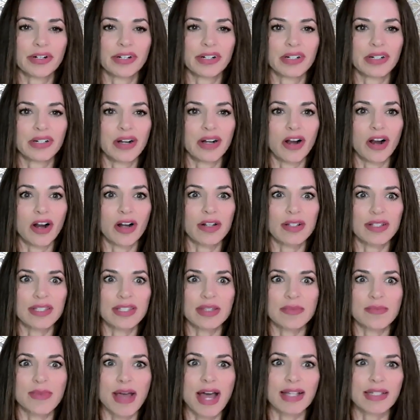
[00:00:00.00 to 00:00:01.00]
harness
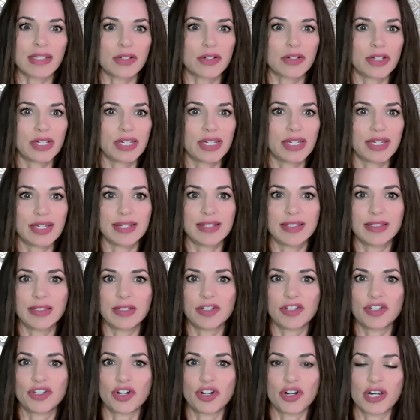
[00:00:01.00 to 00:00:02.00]
the master keys to
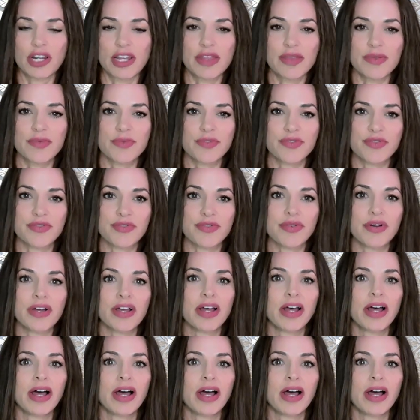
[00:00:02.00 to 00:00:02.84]
journey through